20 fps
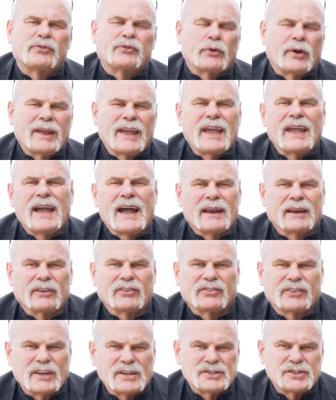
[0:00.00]
stringing out
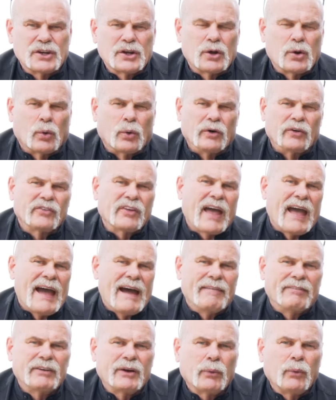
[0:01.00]
extension cords,
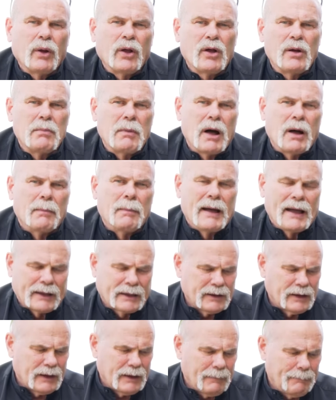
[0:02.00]
having to roll them all
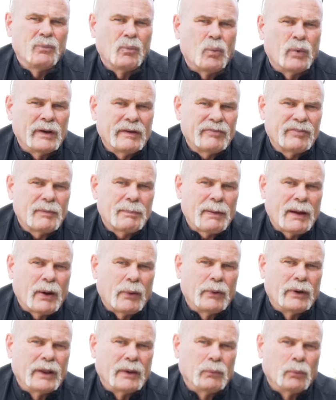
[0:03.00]
back up? What if the
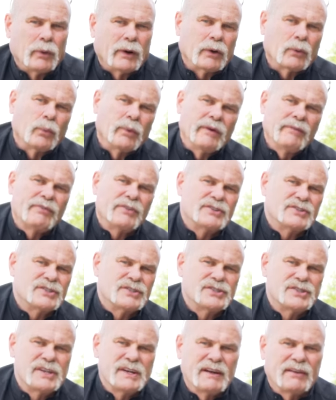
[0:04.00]
power doesn't work? What if there's a
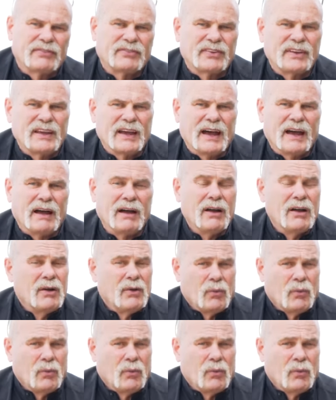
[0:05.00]
GFCI?